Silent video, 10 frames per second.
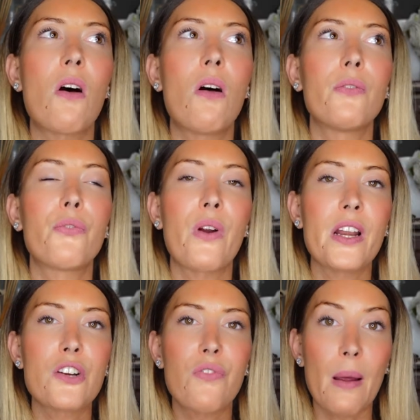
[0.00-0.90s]
on
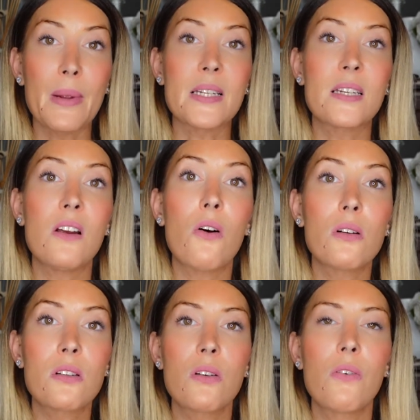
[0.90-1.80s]
French pharmacy
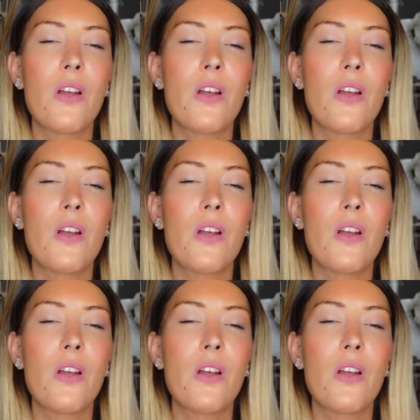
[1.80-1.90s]
also.